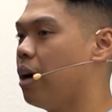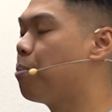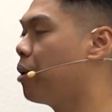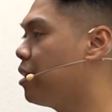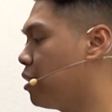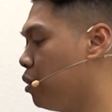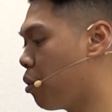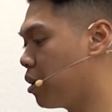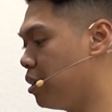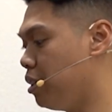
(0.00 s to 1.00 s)
I pray that the
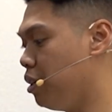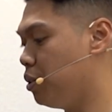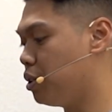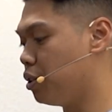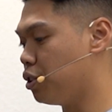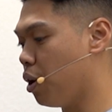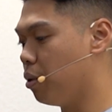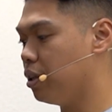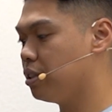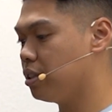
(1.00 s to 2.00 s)
Lord continues to
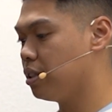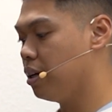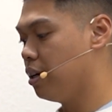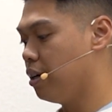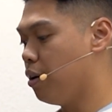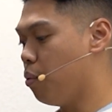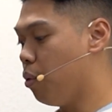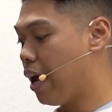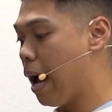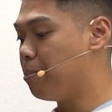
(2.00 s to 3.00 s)
show us
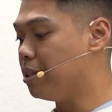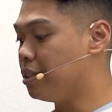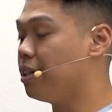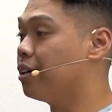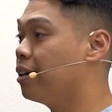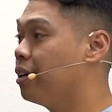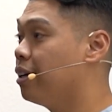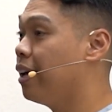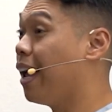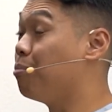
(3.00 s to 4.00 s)
what happens here.
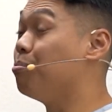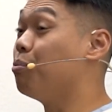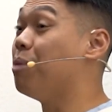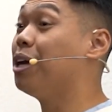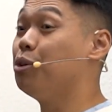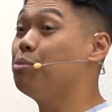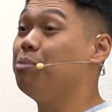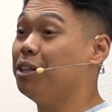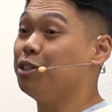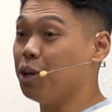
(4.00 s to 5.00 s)
And may you
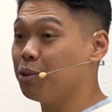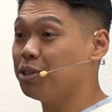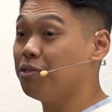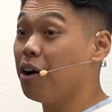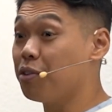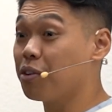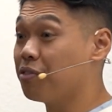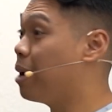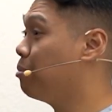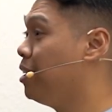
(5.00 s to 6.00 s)
be the Joseph of your
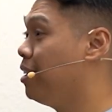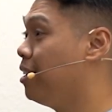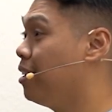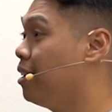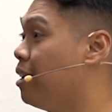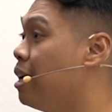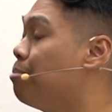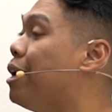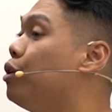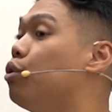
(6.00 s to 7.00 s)
family.
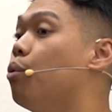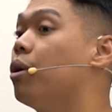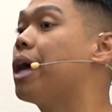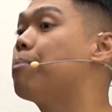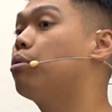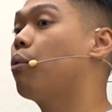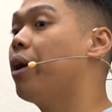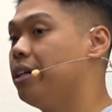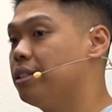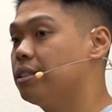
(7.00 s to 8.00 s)
May you the one that
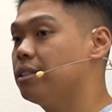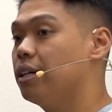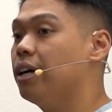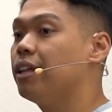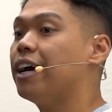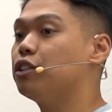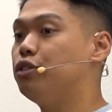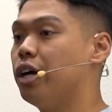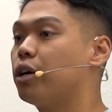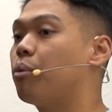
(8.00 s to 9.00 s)
breaks that
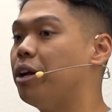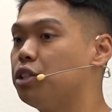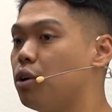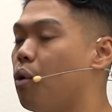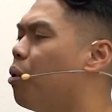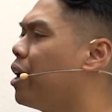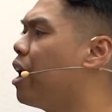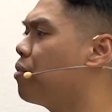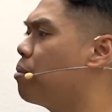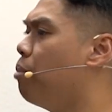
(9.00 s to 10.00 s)
generational,
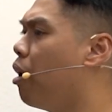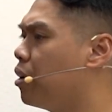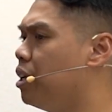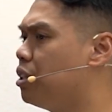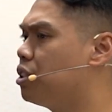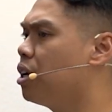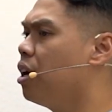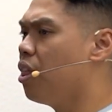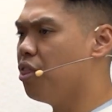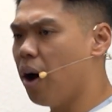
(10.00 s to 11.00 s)
whatever, bondage,
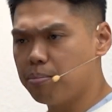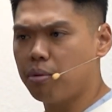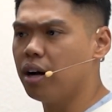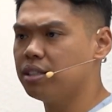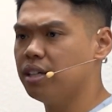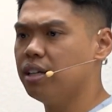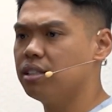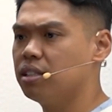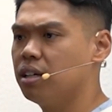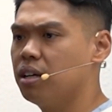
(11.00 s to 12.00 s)
thought
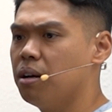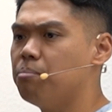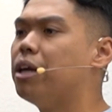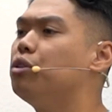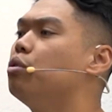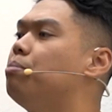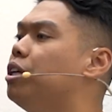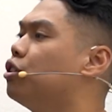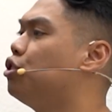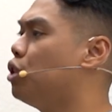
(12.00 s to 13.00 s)
process. May you be
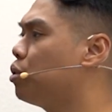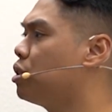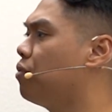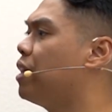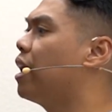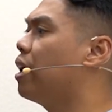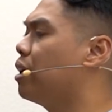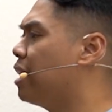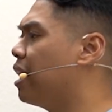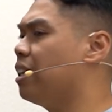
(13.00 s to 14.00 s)
the Joseph
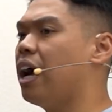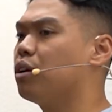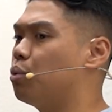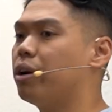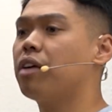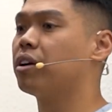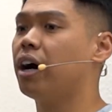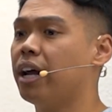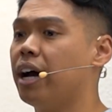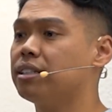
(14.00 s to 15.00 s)
that allows whatever
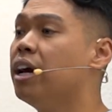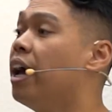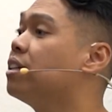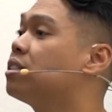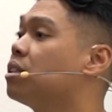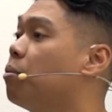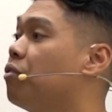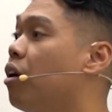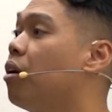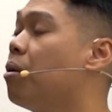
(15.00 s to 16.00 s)
God has. And some of
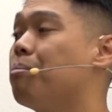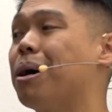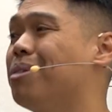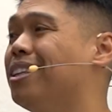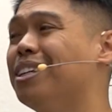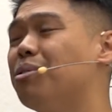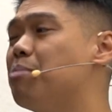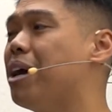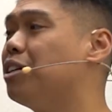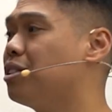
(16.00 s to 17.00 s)
y'all might be a little
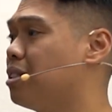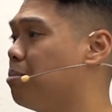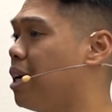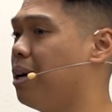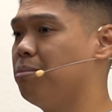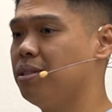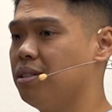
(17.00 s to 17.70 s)
impatient sometimes.